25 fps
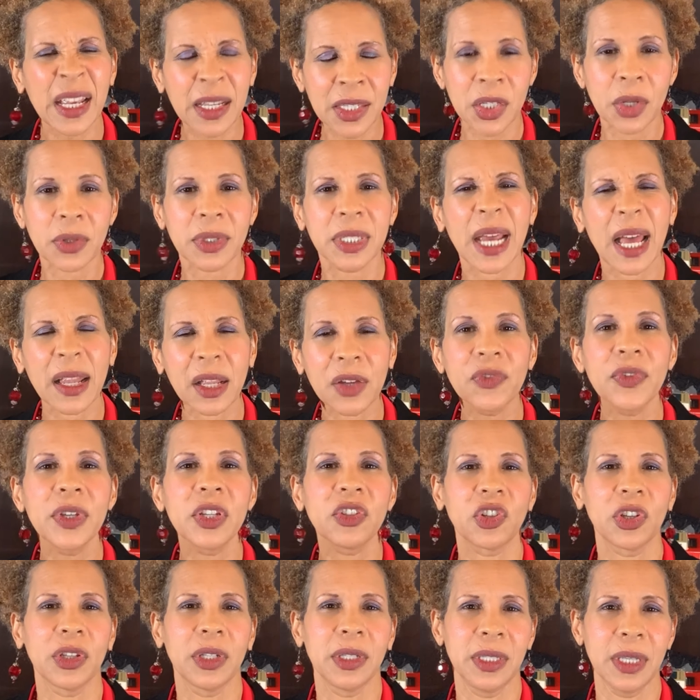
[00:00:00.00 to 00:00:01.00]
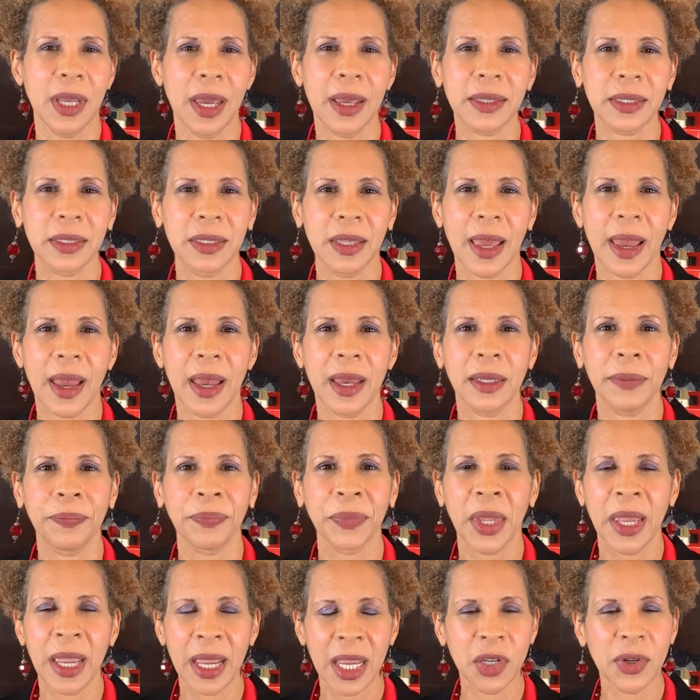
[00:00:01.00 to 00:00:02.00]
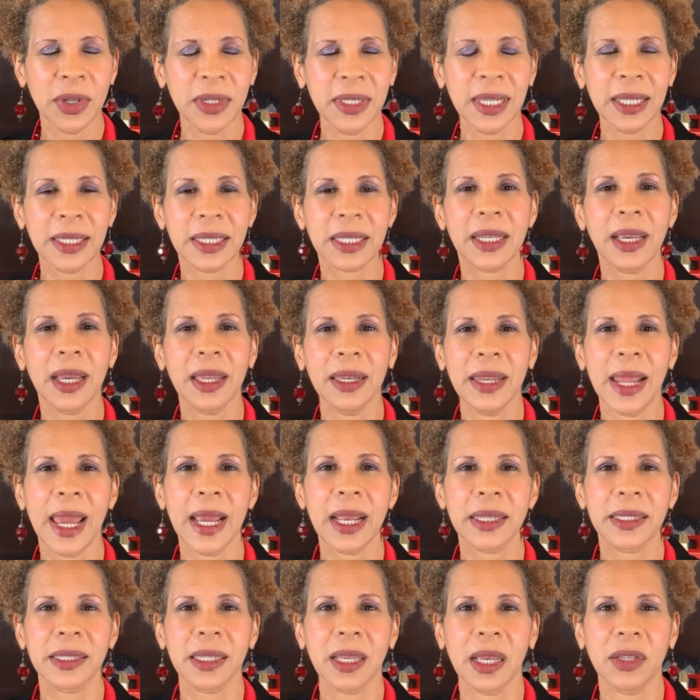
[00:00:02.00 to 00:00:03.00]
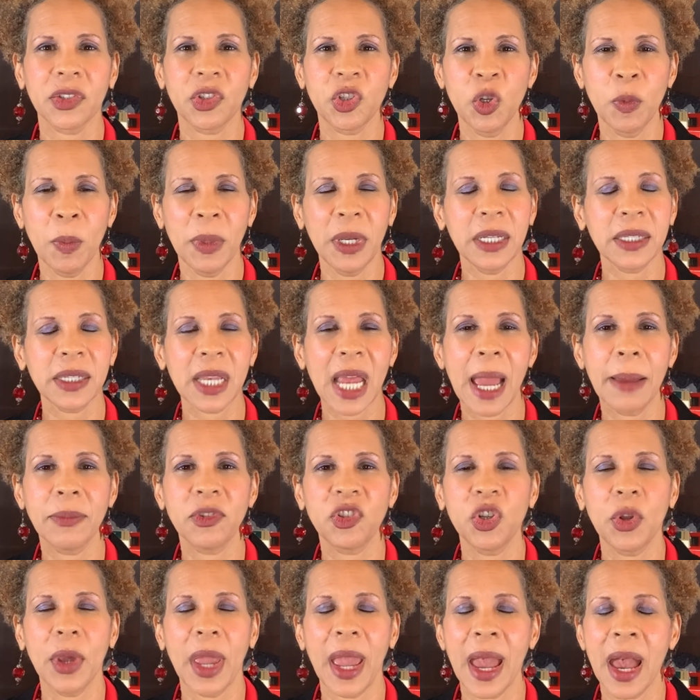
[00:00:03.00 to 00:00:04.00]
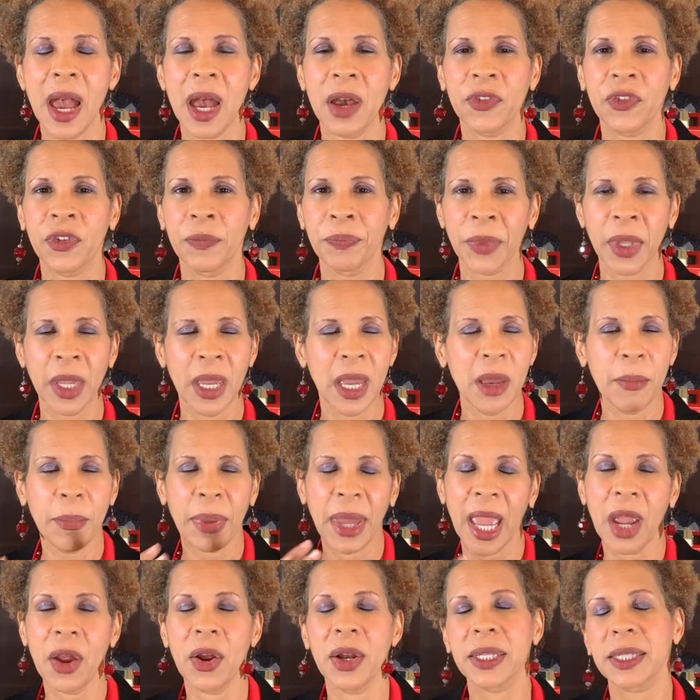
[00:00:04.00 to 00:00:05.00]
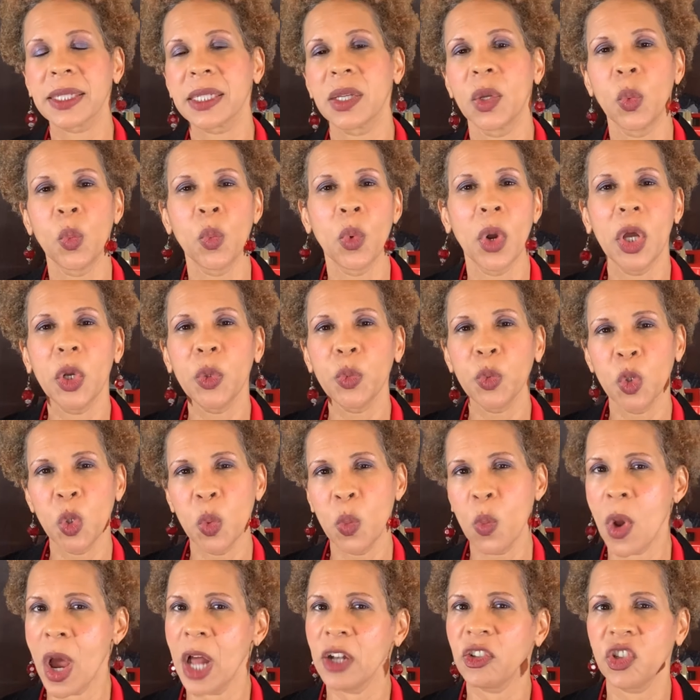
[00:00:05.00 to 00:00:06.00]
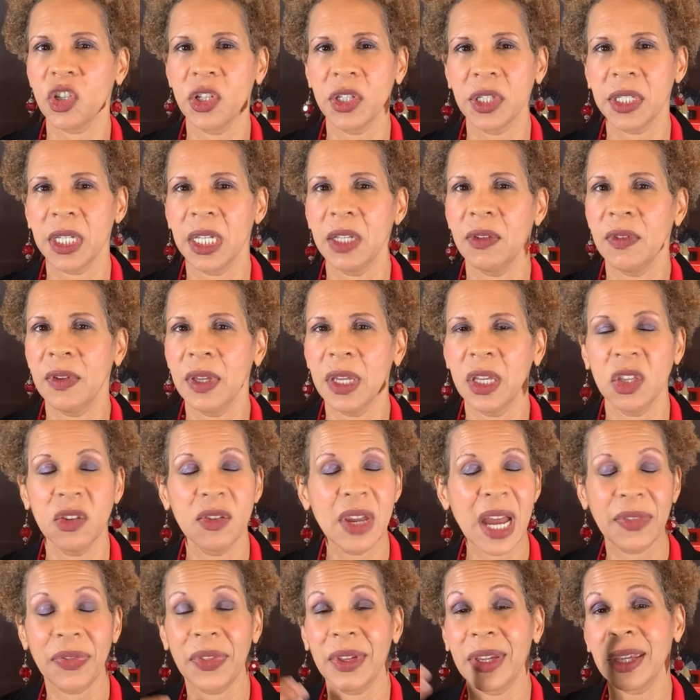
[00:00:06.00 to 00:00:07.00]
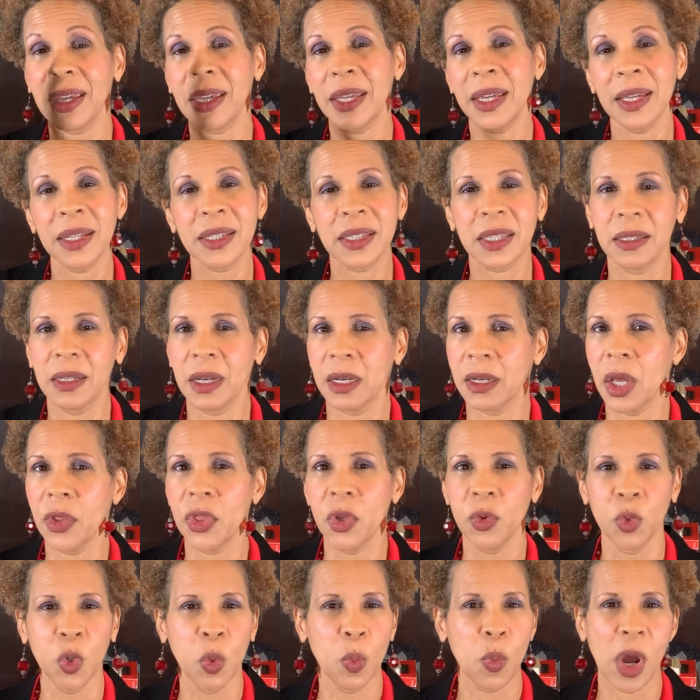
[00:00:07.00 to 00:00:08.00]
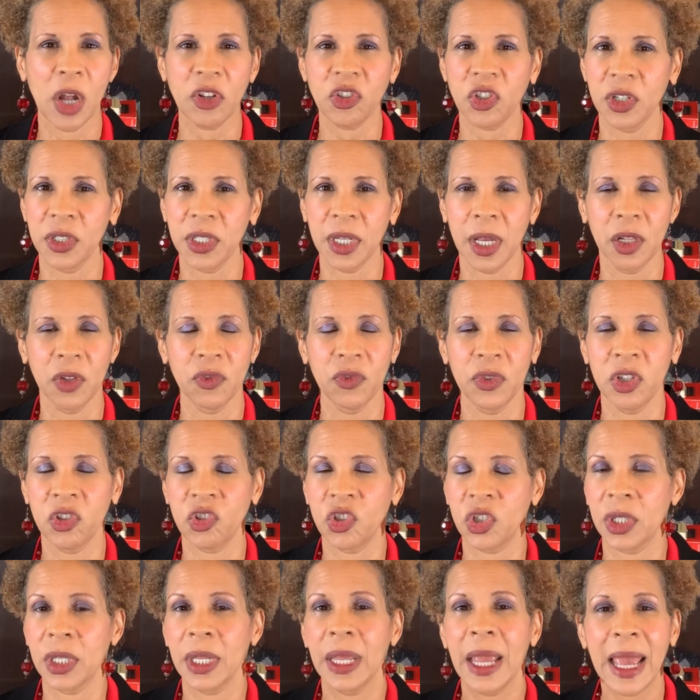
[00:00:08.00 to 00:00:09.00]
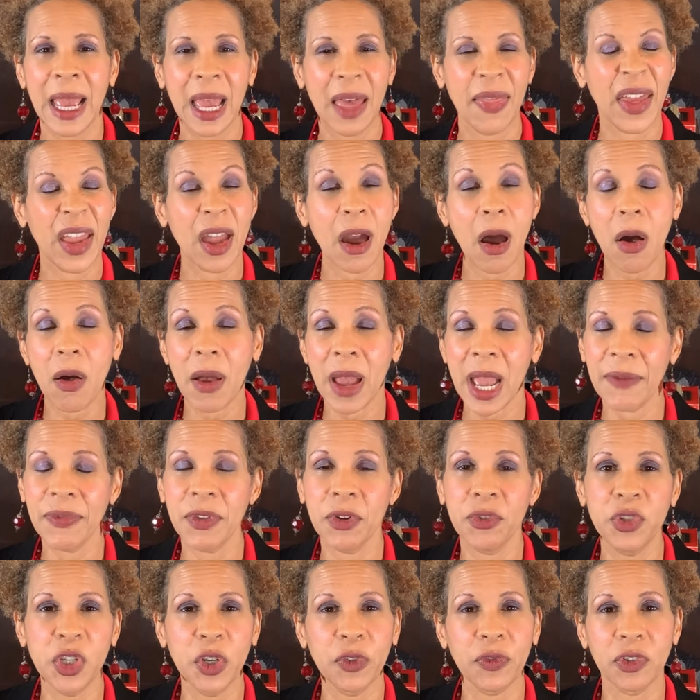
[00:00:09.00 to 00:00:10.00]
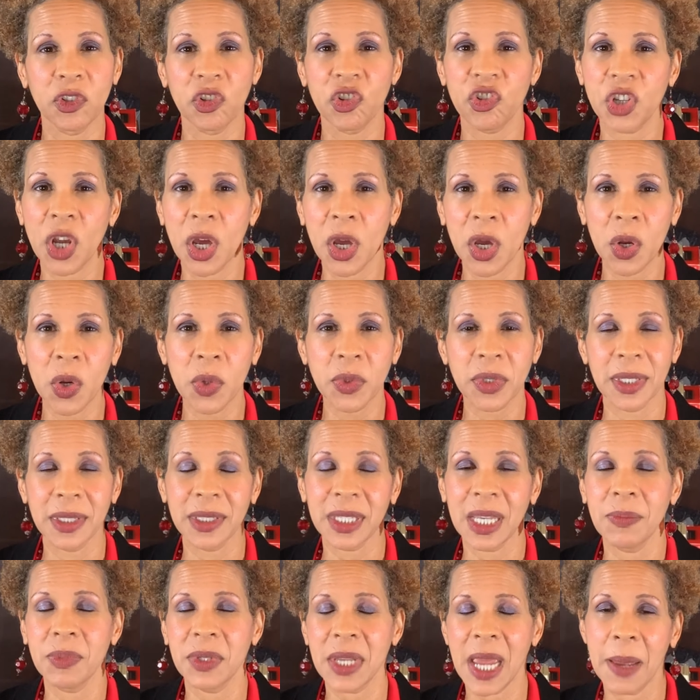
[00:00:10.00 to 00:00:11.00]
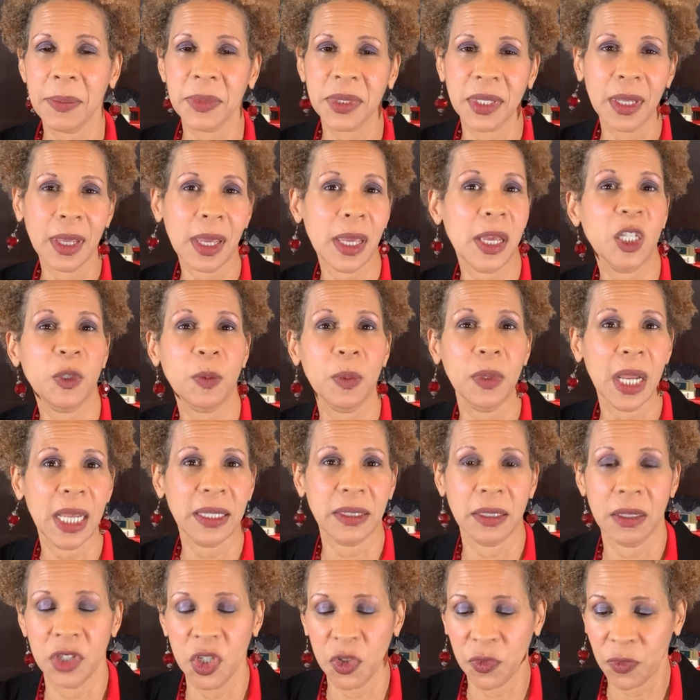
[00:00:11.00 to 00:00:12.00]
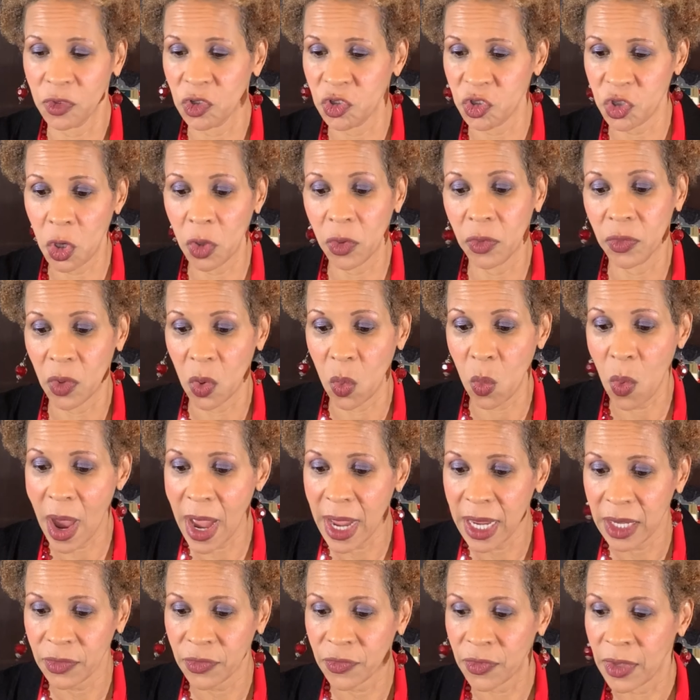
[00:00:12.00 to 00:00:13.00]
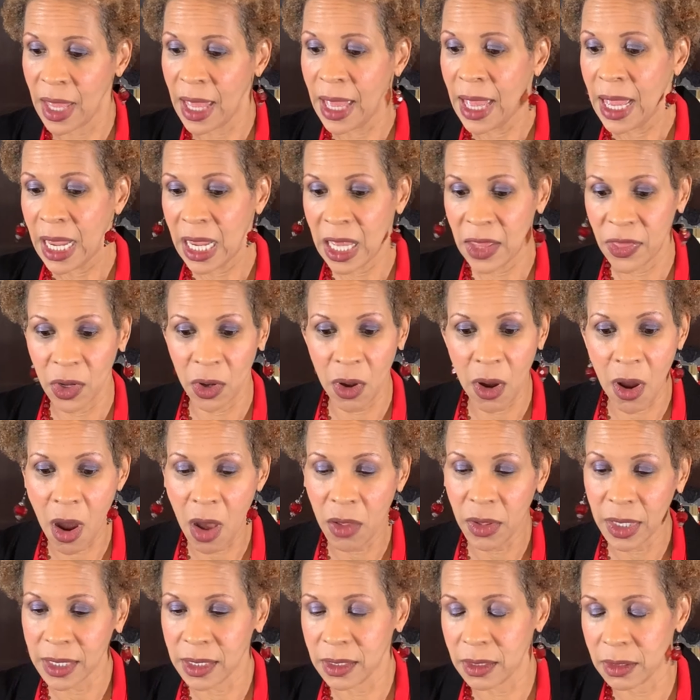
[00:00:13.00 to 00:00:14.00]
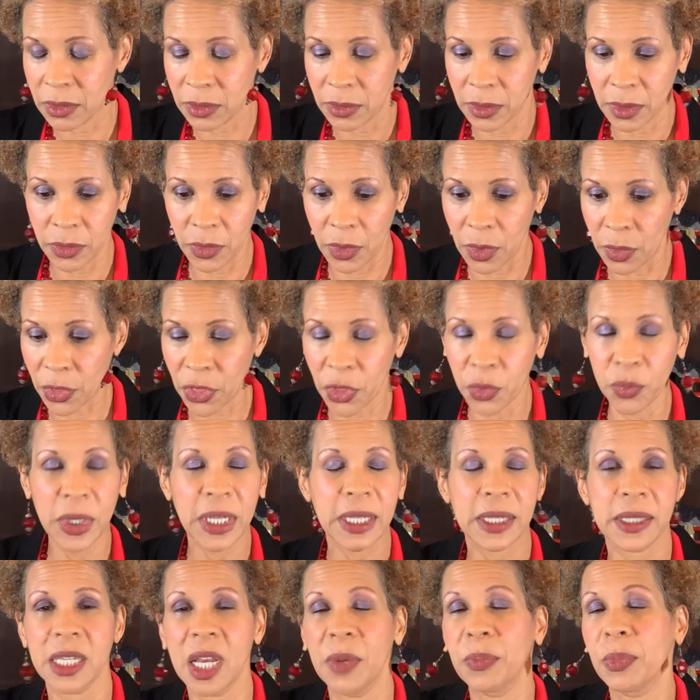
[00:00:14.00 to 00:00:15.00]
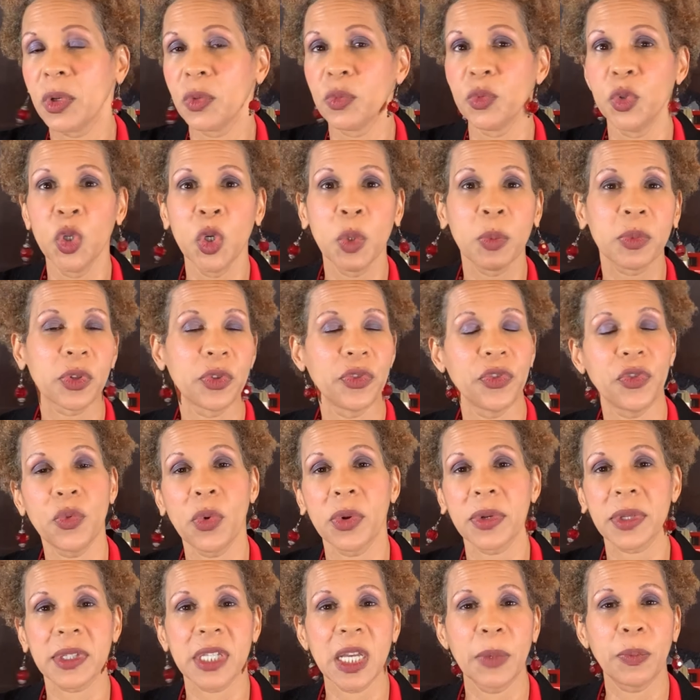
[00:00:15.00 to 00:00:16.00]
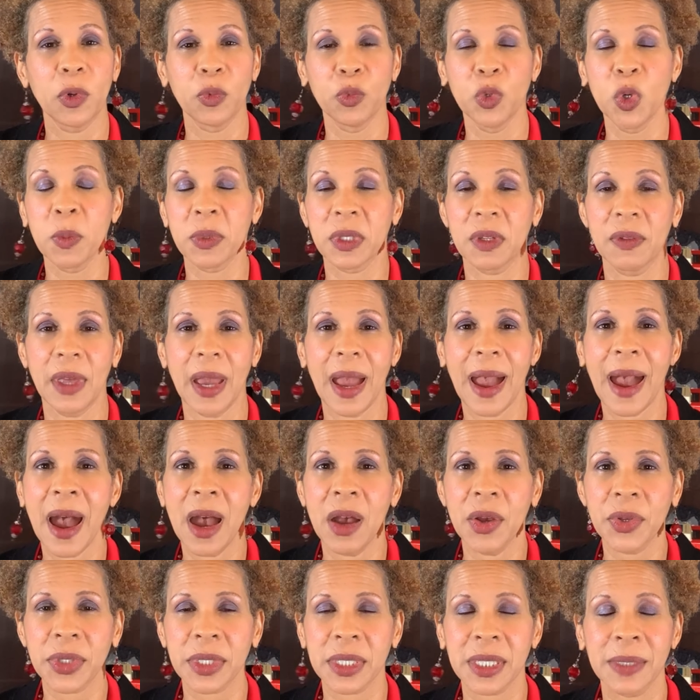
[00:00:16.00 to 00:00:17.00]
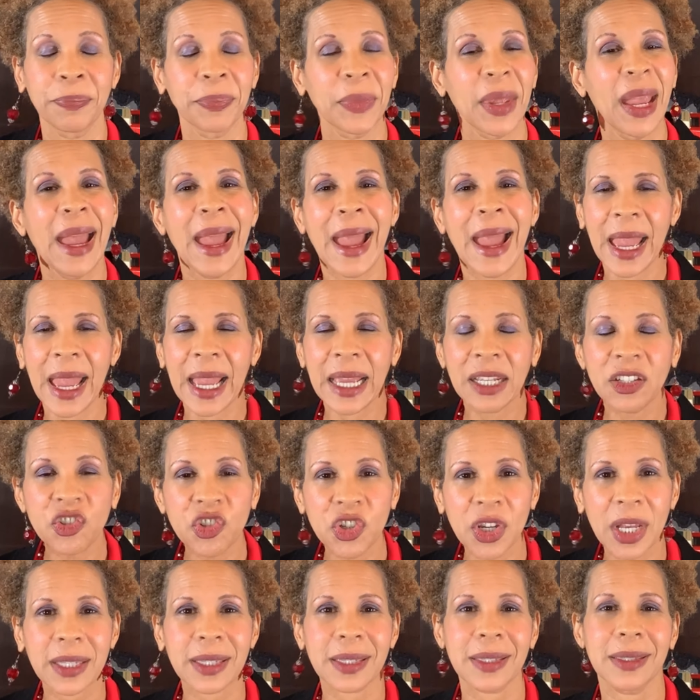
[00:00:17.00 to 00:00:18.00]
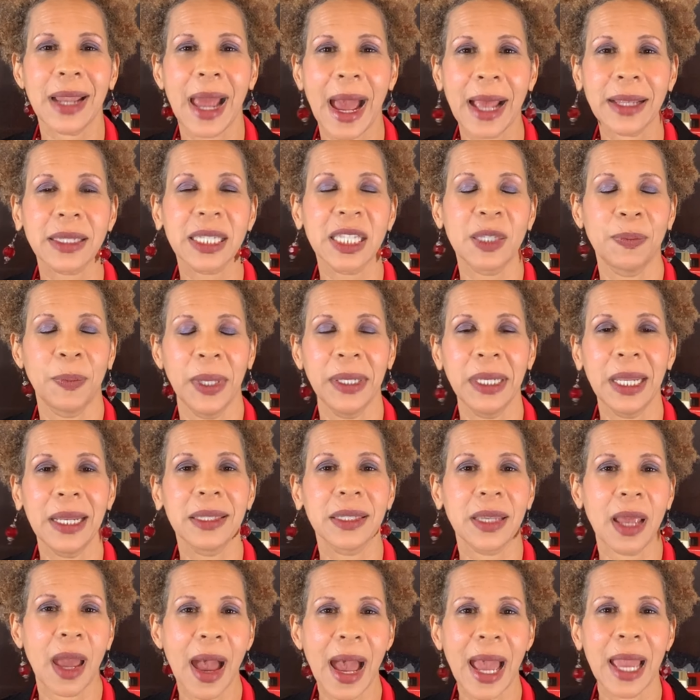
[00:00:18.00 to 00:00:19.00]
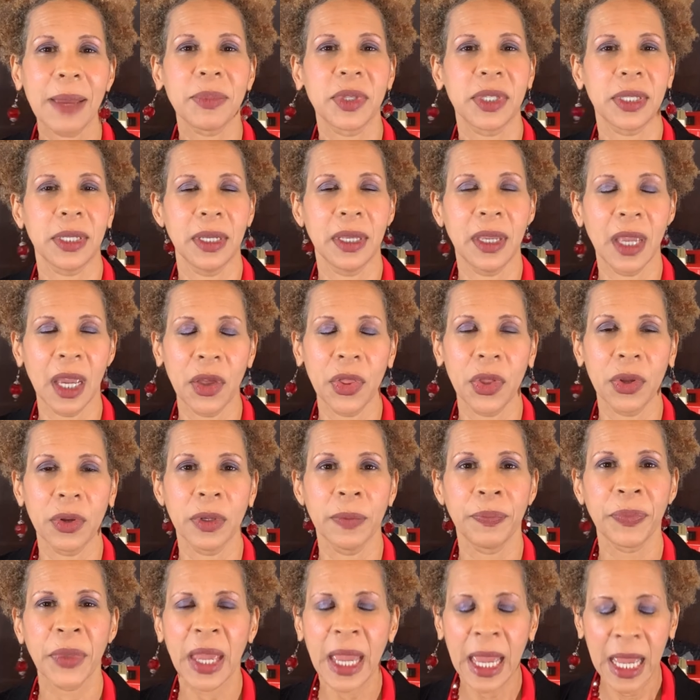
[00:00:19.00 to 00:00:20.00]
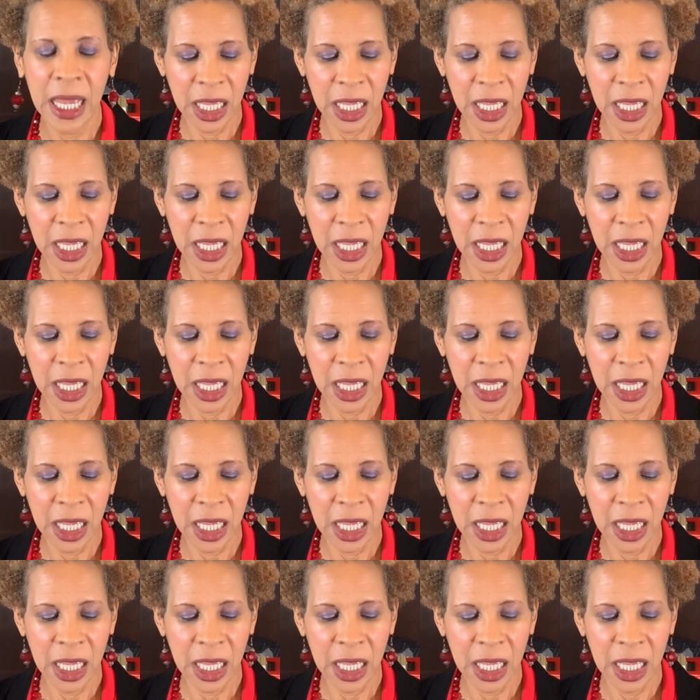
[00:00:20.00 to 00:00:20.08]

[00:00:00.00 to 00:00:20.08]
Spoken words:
So television does that. It disconnects us. Many times you have parents in one room watching TV and you got the kids in another room watching television. And they all have their different shows, and sometimes the husband has a different show than the wife, and they're all in 3 separate rooms or 4 separate rooms of the house, and just not spending time together.